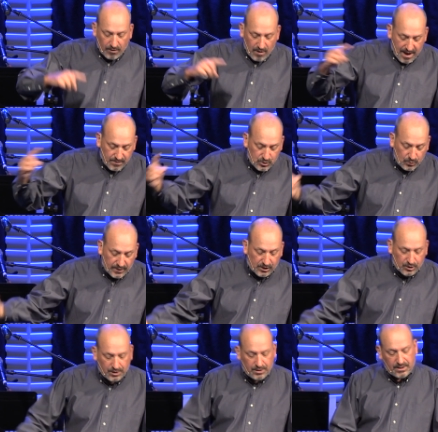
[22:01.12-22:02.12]
around doing
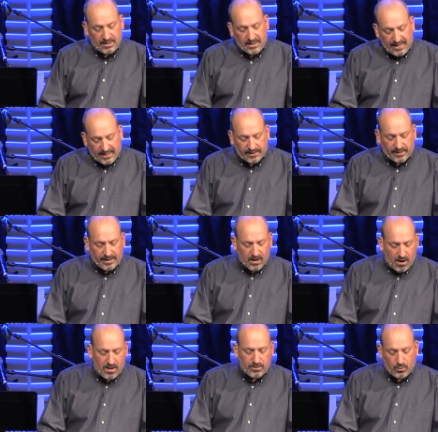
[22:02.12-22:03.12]
good and healing
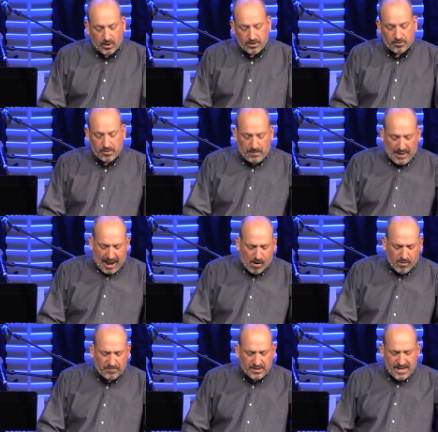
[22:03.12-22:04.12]
all who are under the
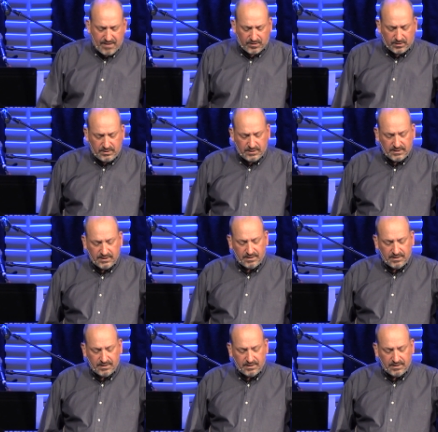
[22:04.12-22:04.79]
power of the devil.